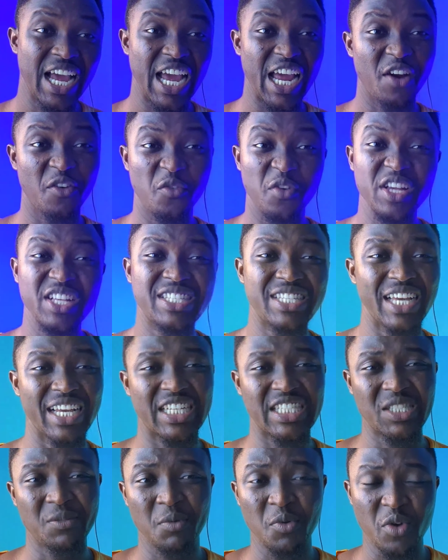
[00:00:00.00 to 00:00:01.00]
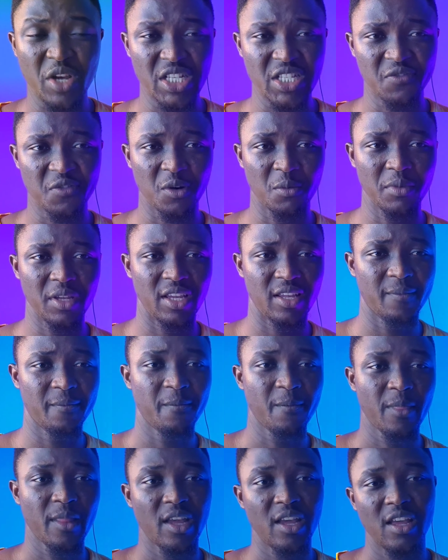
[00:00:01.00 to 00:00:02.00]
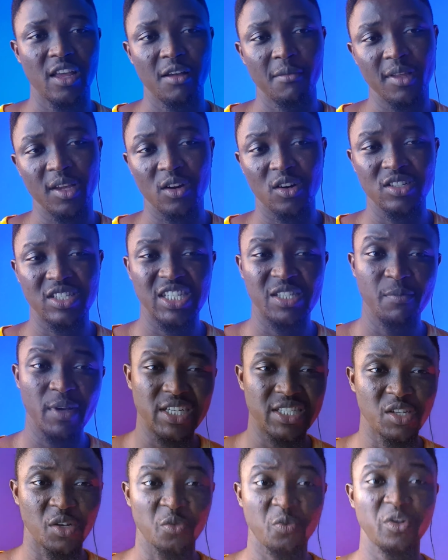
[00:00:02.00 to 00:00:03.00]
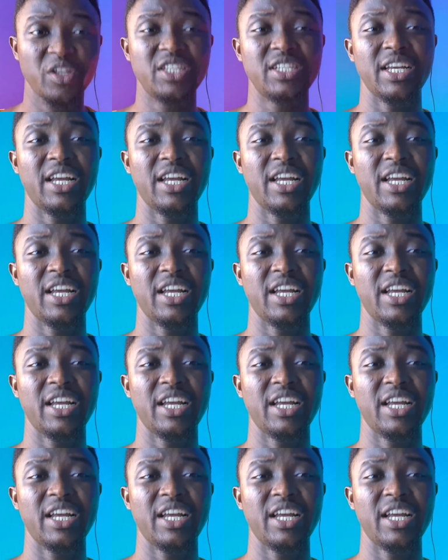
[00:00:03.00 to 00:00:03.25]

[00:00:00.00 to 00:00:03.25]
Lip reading: a rich experience for me, because it makes a rich